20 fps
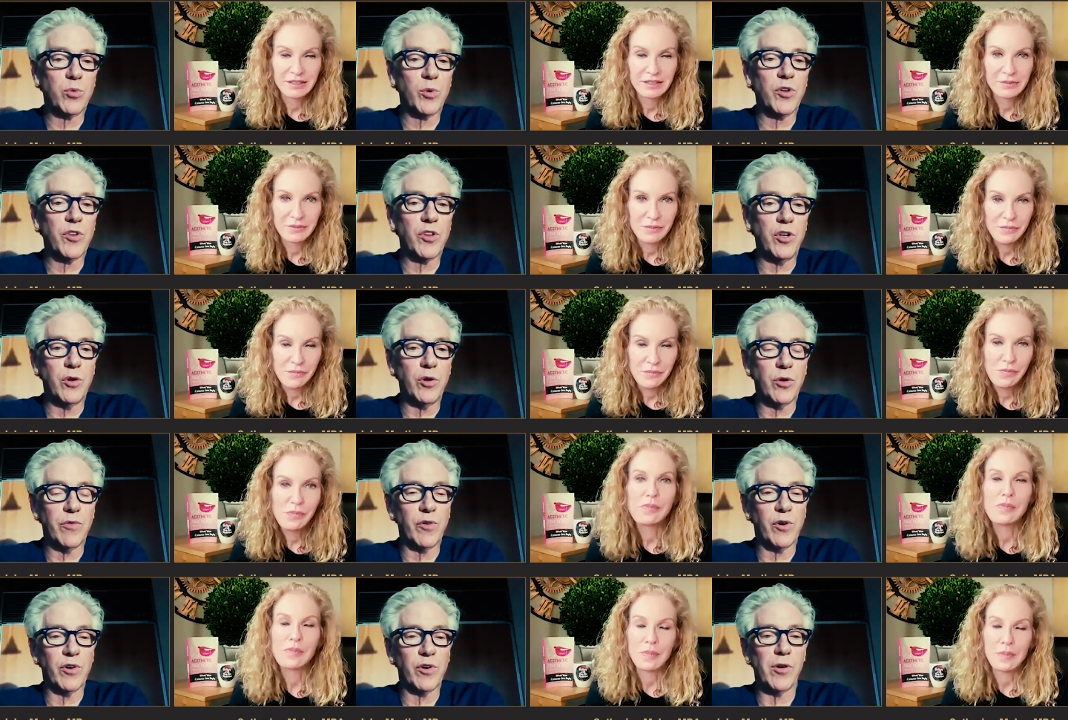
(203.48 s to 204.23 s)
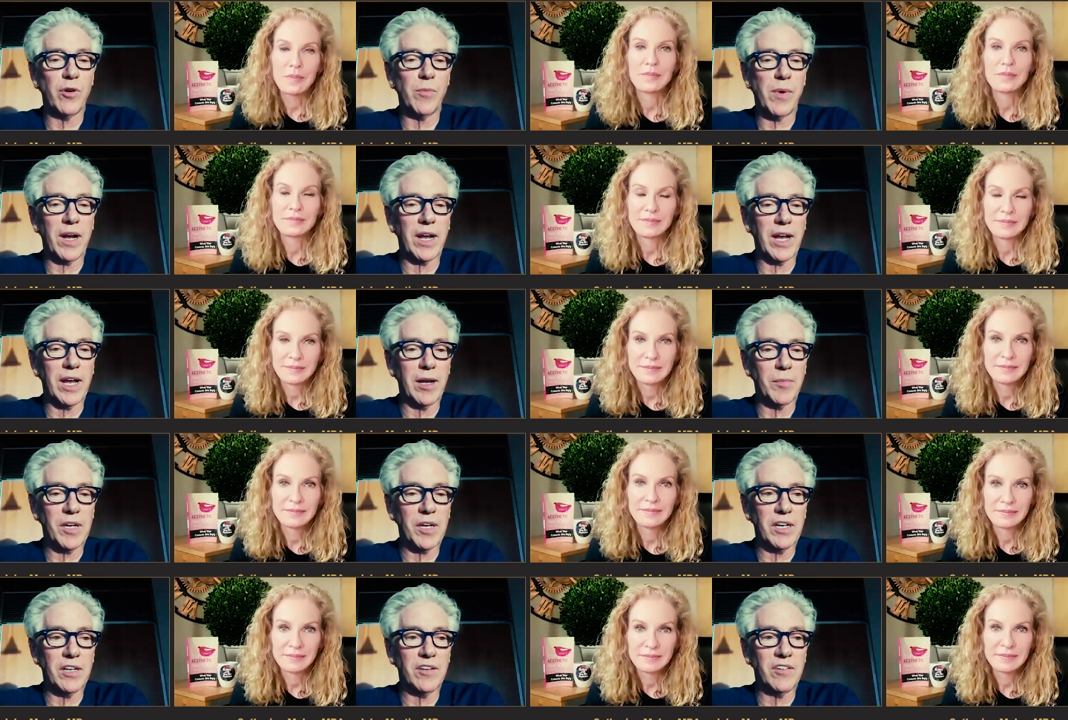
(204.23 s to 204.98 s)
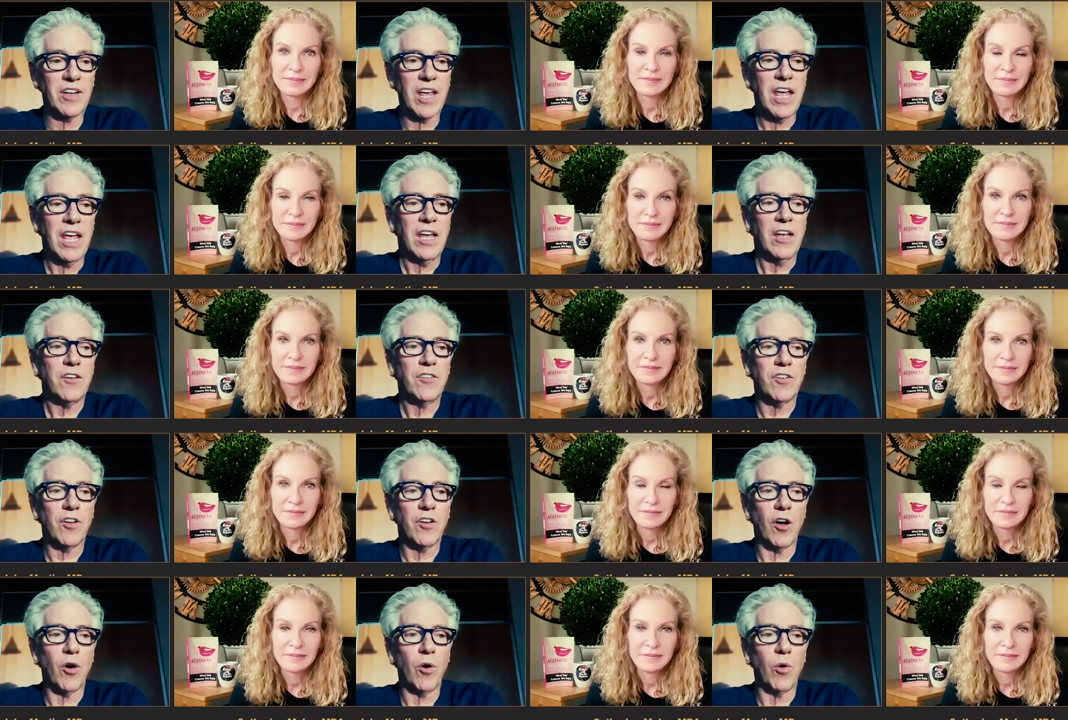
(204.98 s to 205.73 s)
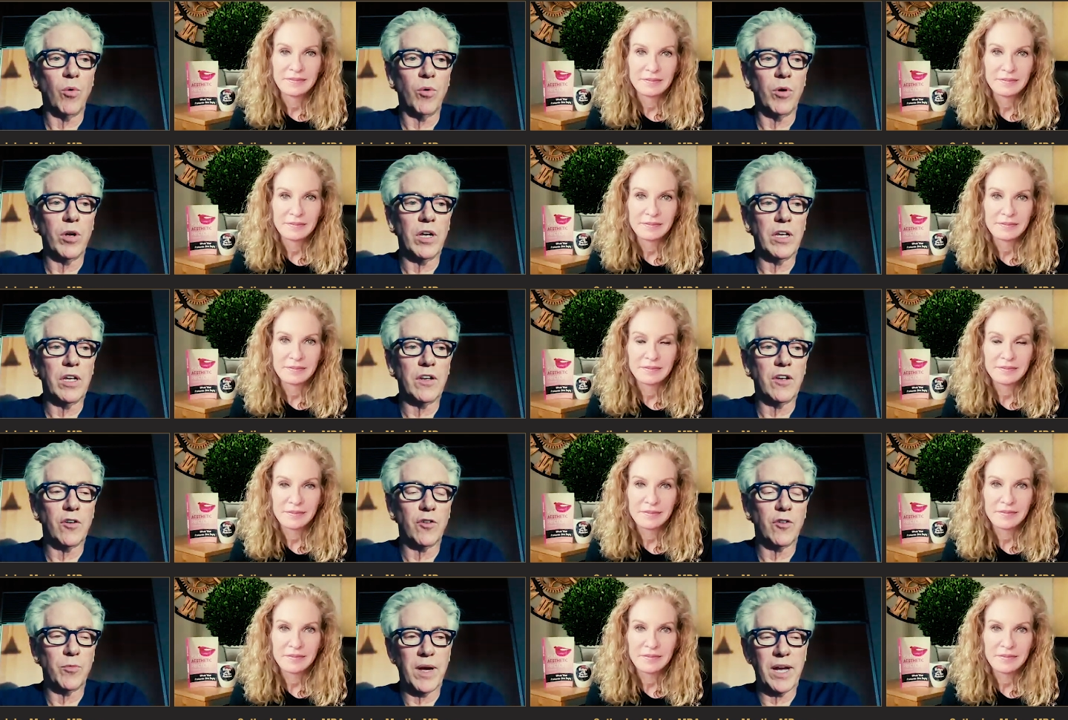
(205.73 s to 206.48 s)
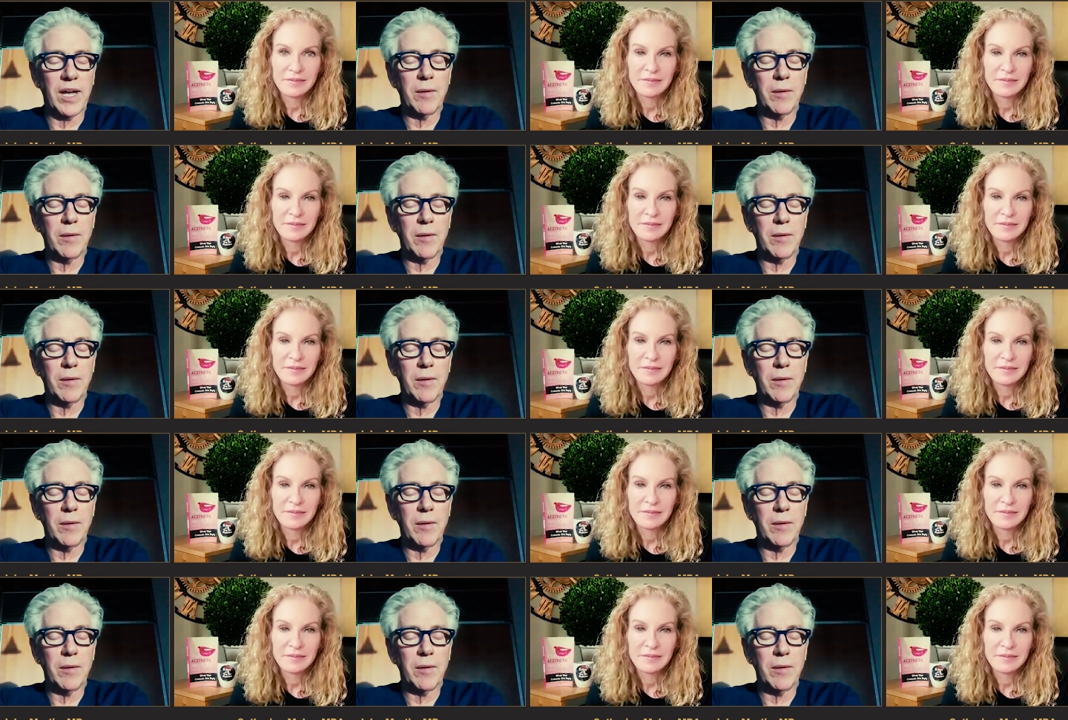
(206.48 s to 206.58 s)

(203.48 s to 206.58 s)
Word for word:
Speaker 1: It's where the University of Miami is. So there's